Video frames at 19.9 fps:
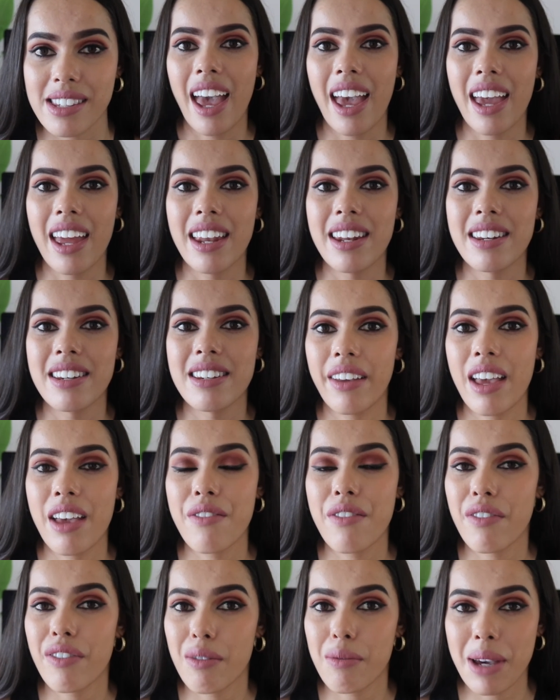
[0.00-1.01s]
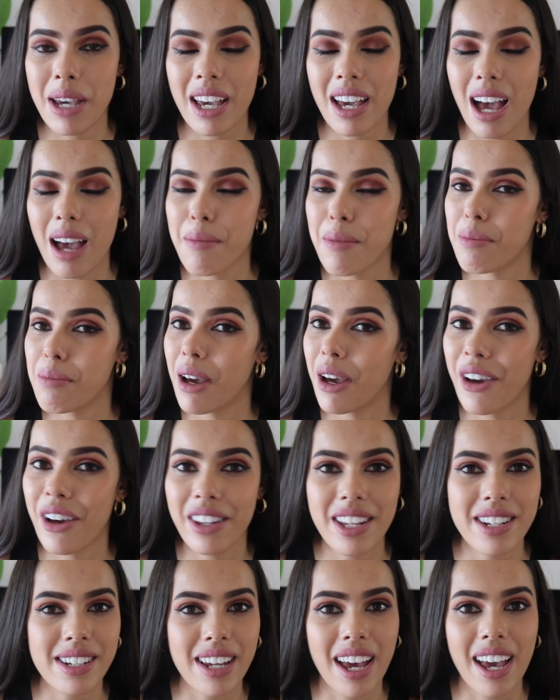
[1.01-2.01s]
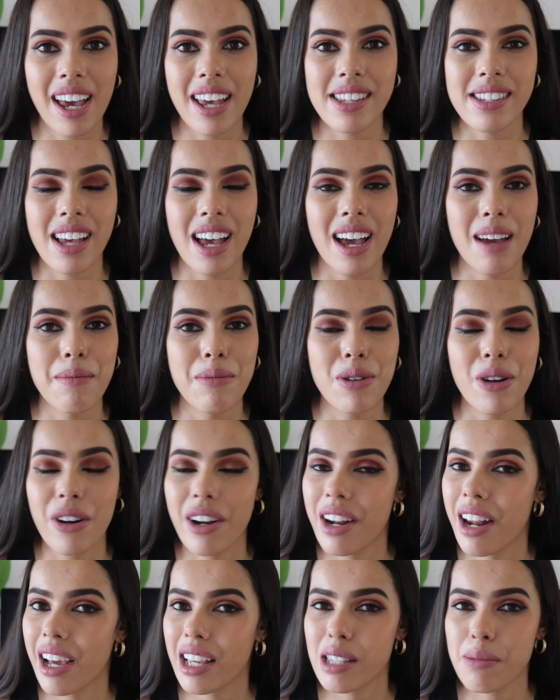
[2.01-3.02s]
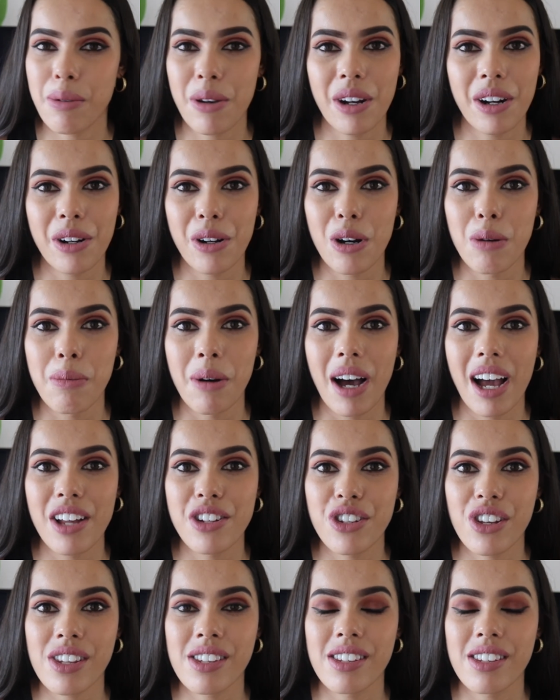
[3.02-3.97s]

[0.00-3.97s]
And even for me, I'm in my early days, I'm not an expert at all, but